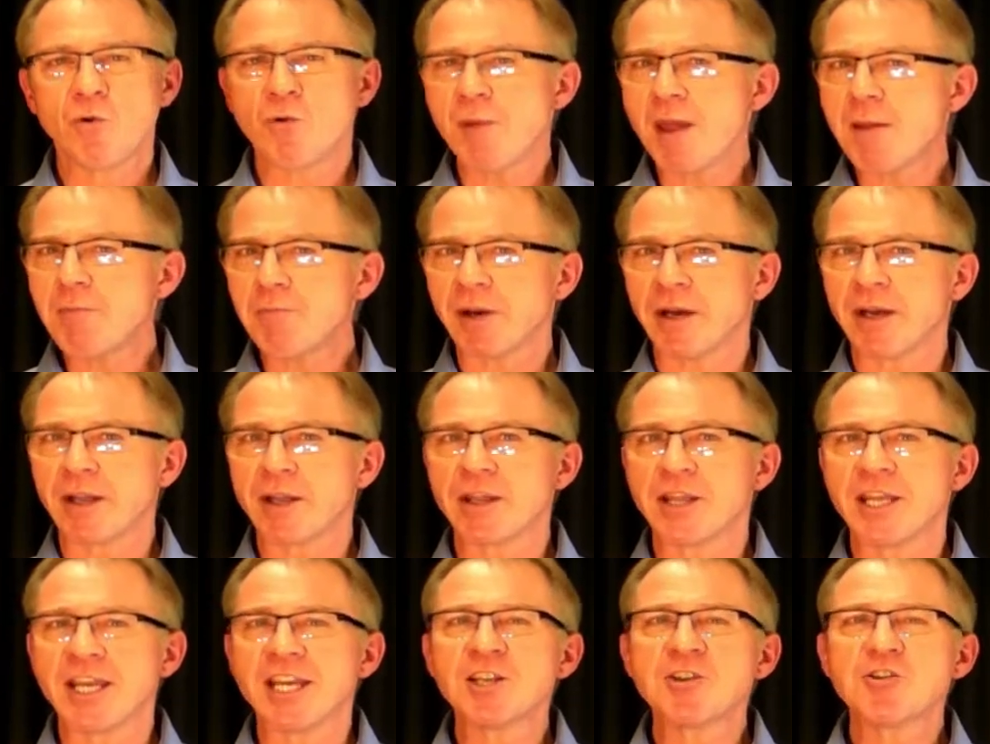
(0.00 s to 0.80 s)

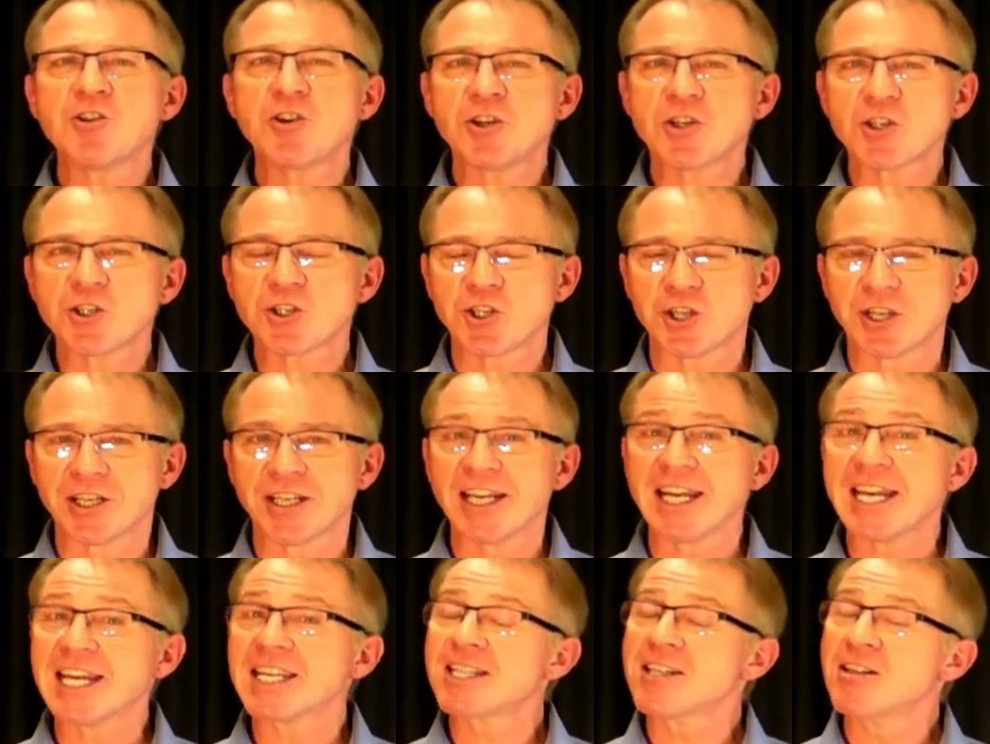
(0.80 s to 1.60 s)
Remember, the
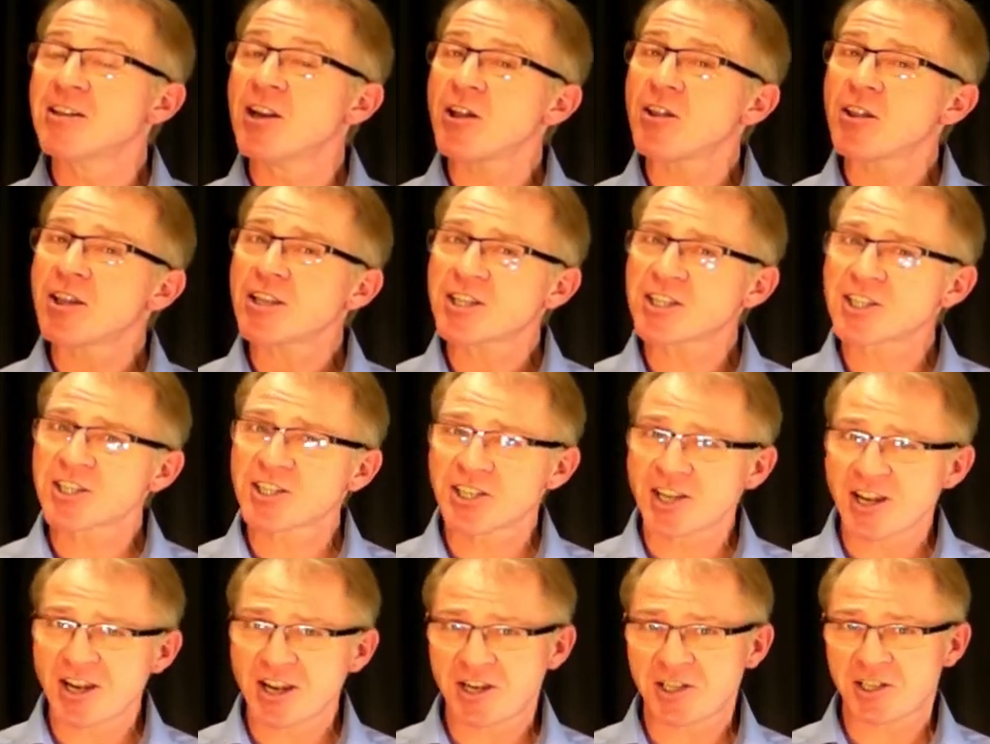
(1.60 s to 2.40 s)
introduction is not the
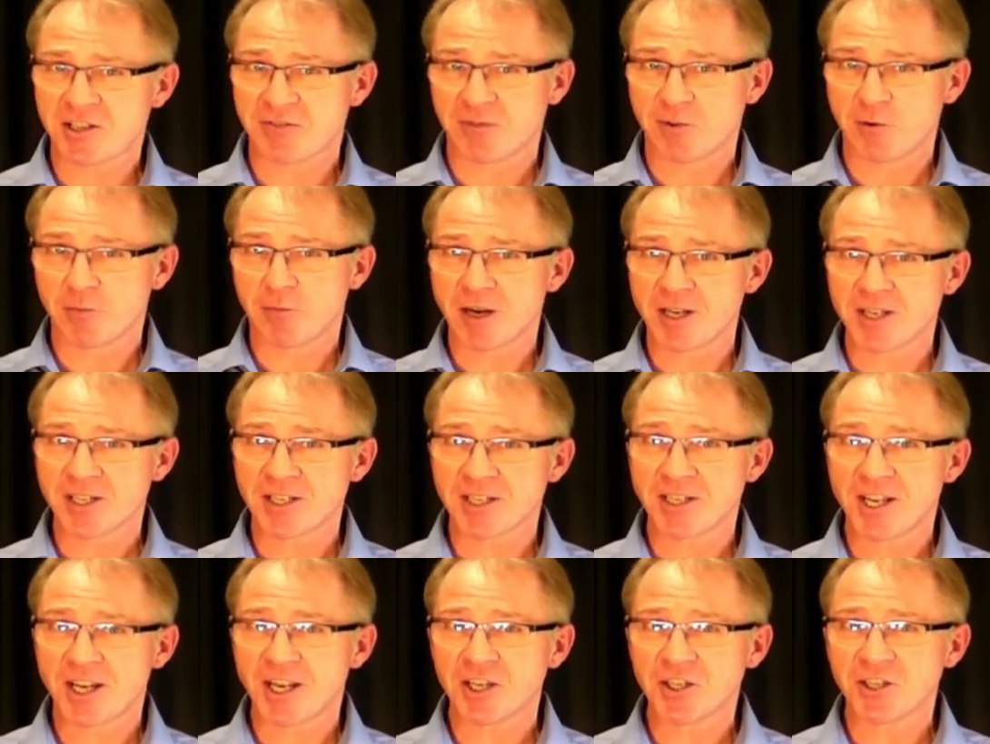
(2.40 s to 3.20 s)
start of your
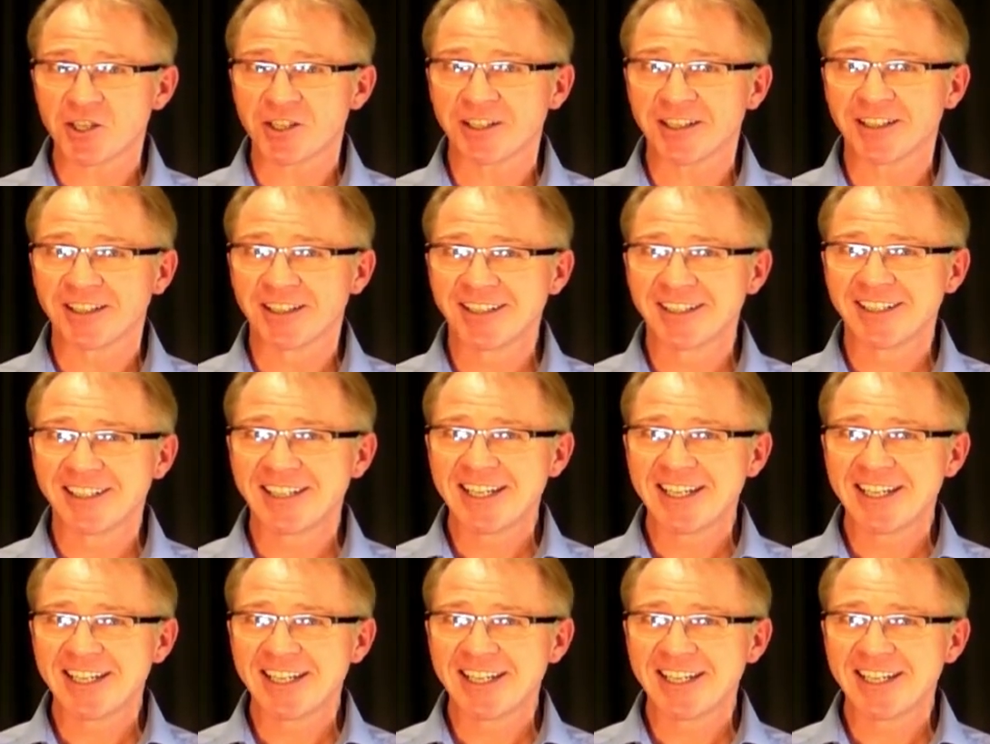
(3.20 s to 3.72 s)
presentation.